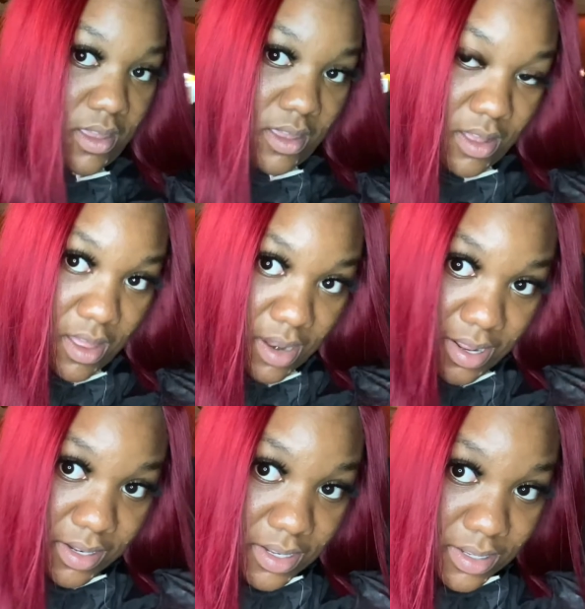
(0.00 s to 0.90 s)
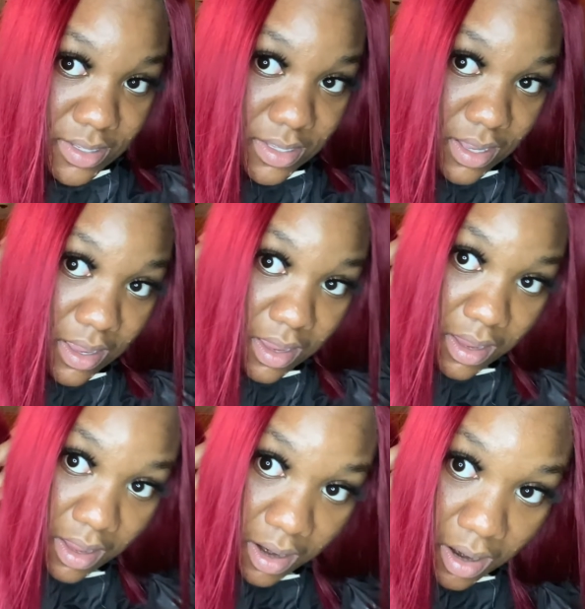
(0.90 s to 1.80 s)
Go like this.
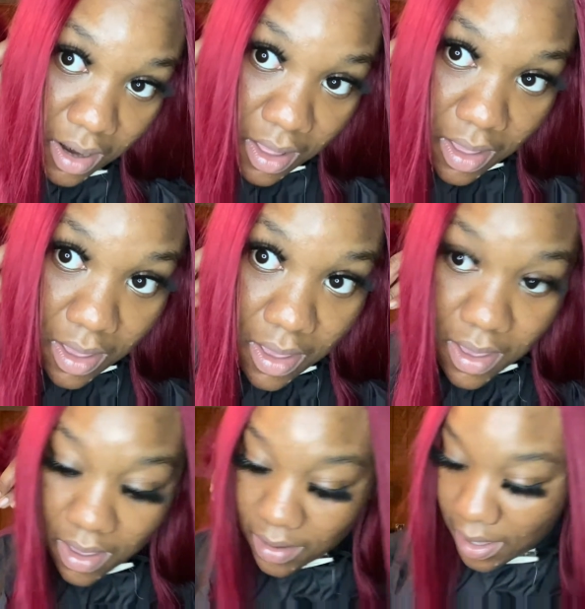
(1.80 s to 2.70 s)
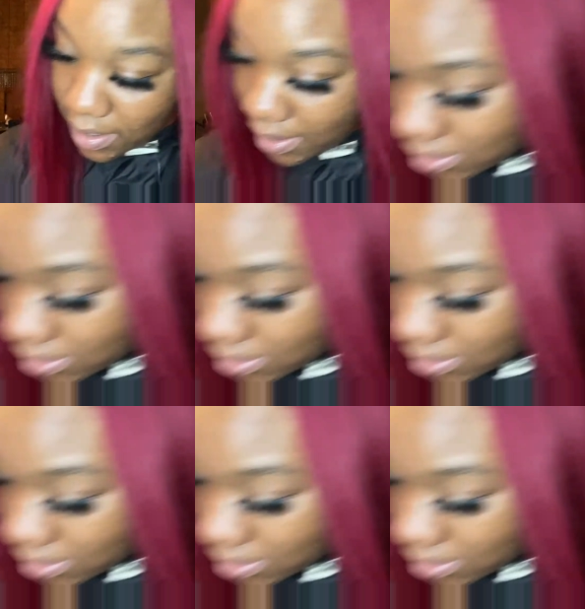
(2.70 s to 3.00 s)
Okay, yeah, it's